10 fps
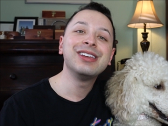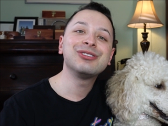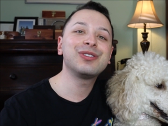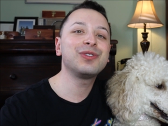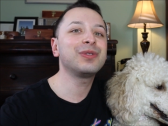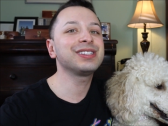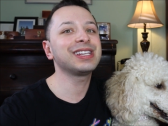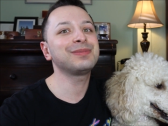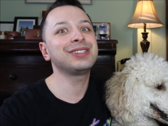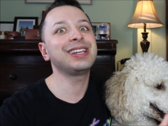So if you want to
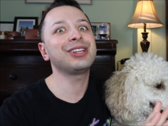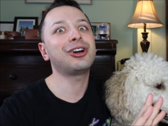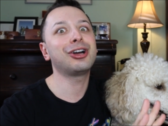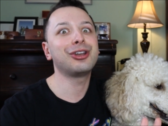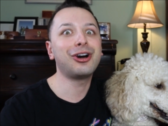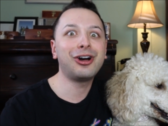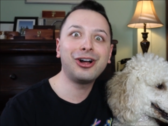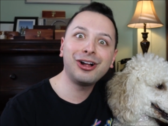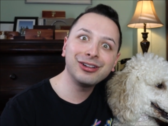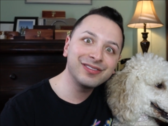stay up to date on
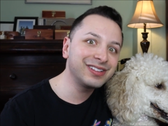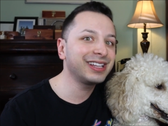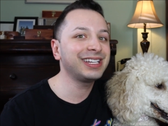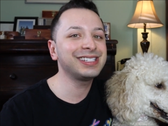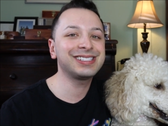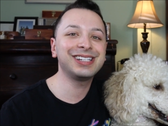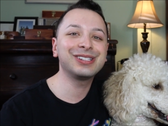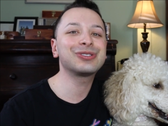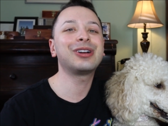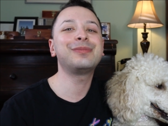all of the latest tea
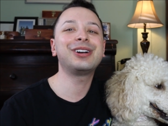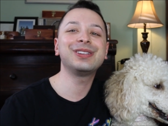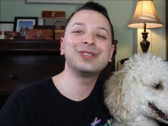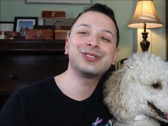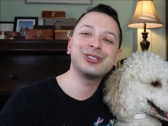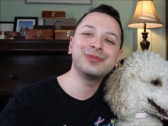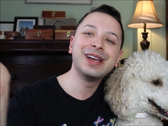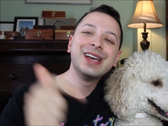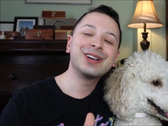and drama on YouTube,